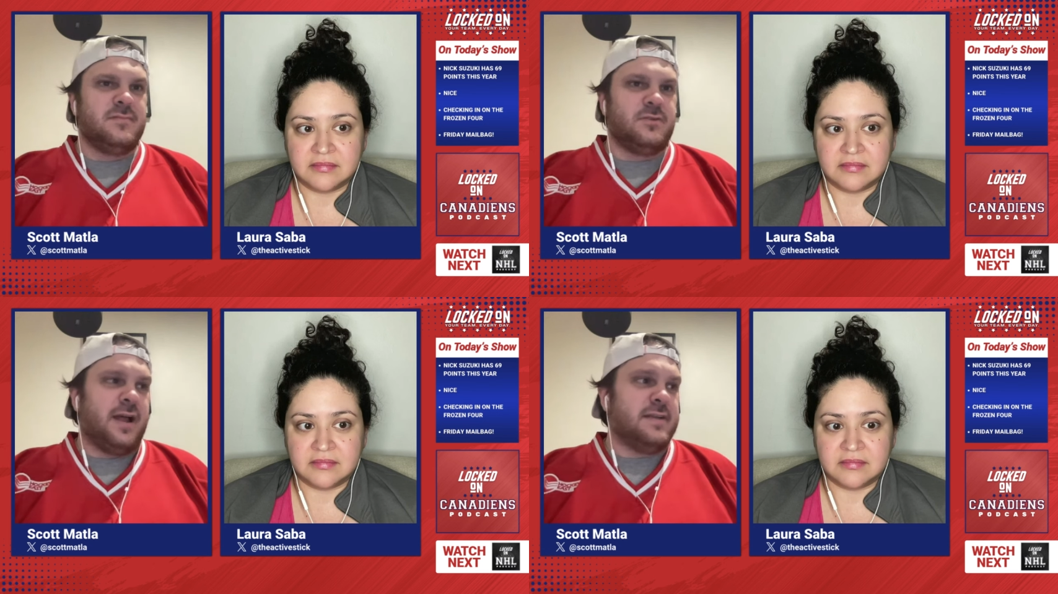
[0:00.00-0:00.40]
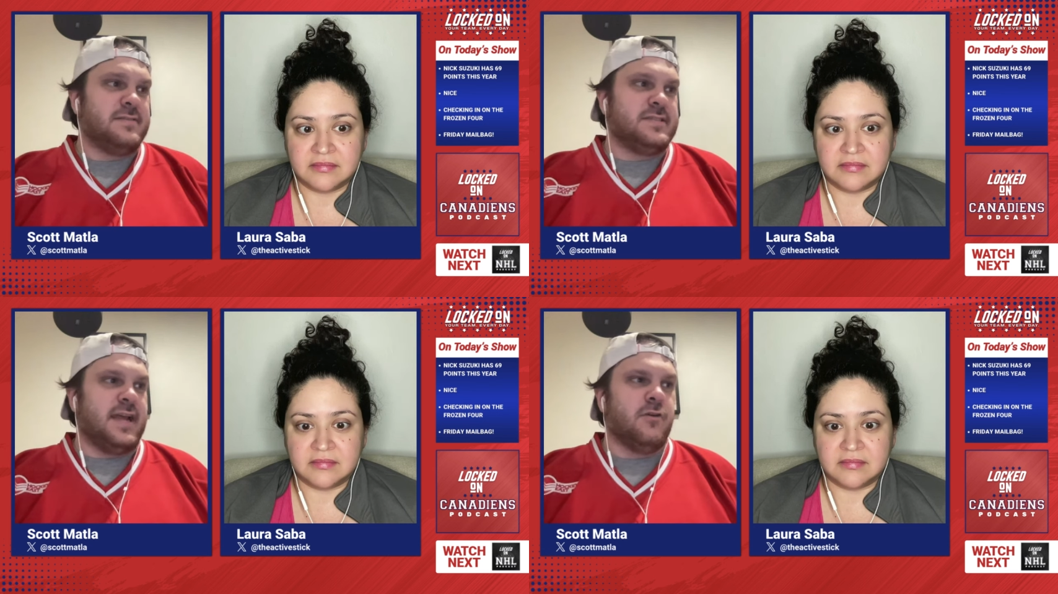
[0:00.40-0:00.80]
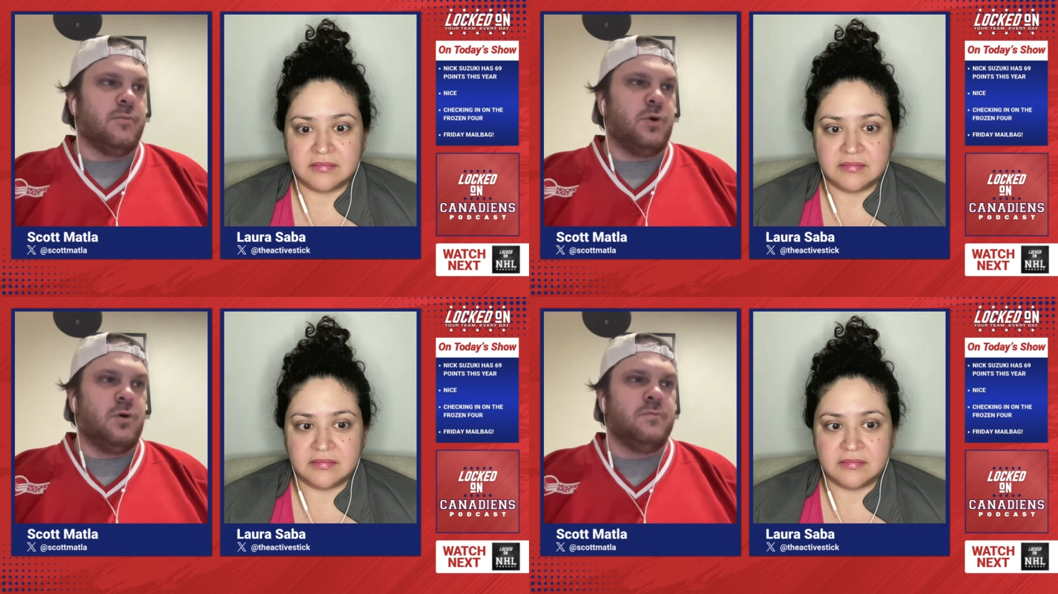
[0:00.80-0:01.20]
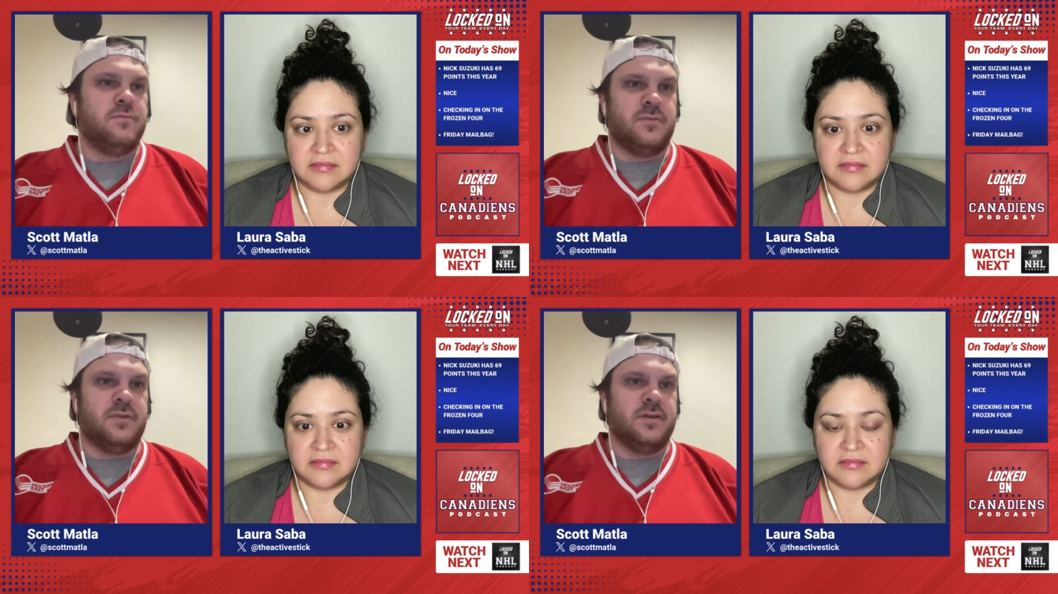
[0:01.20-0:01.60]
Speaker 1: They're not terrible.
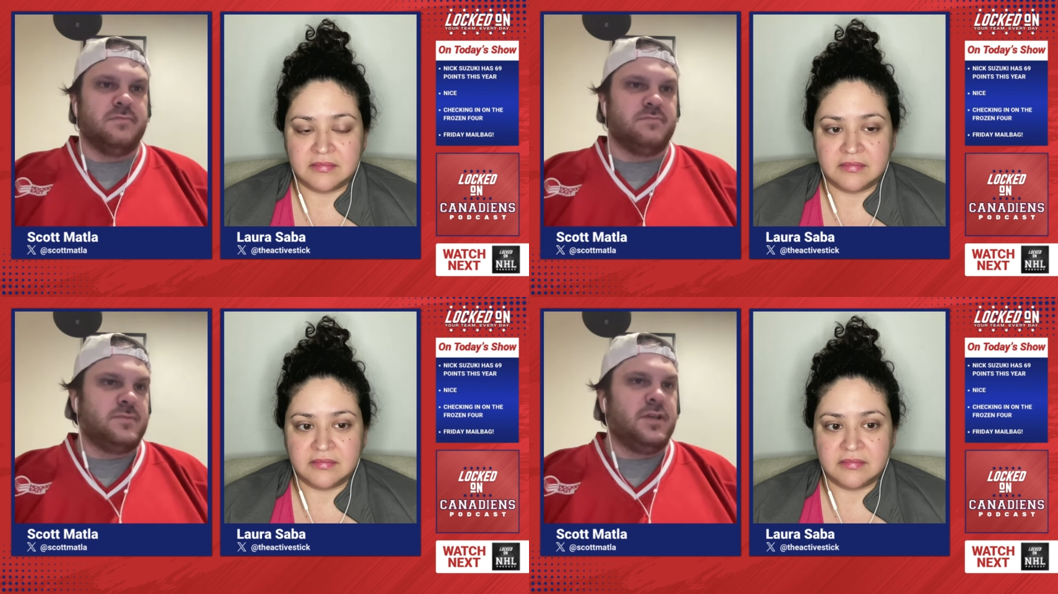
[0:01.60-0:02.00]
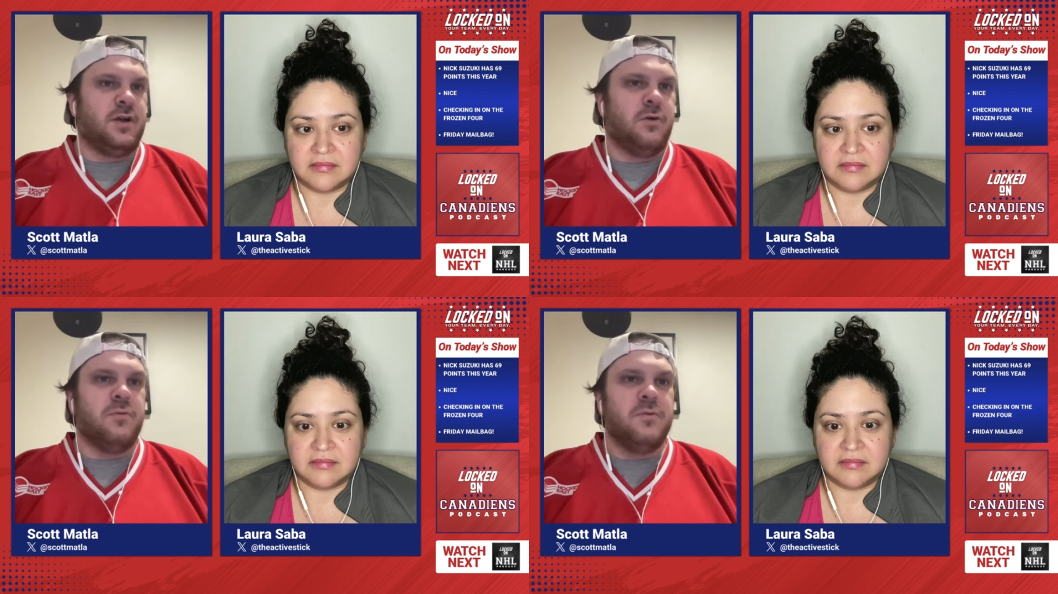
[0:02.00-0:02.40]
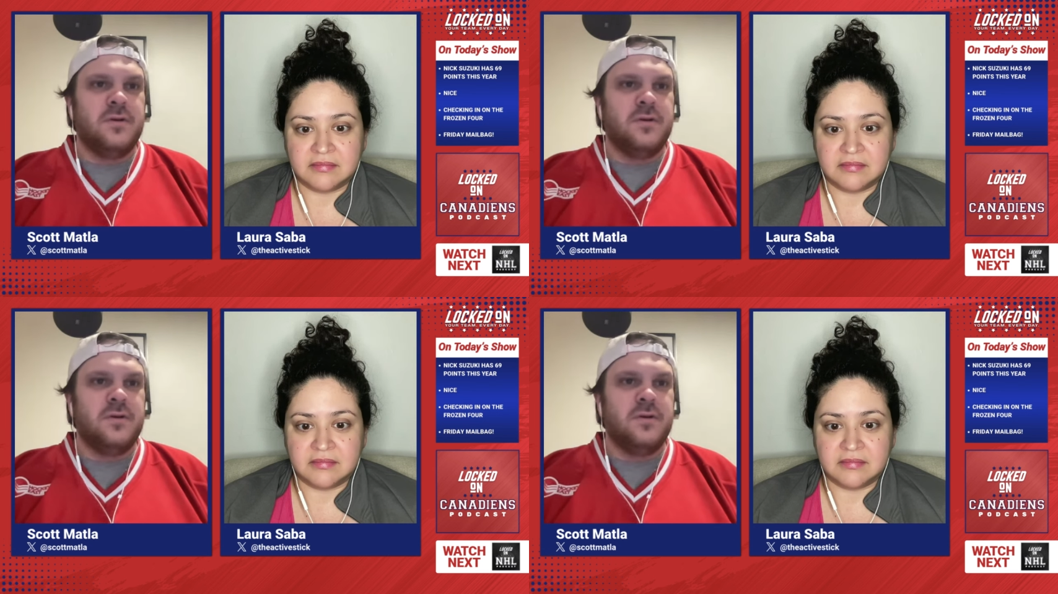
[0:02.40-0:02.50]
The, you know,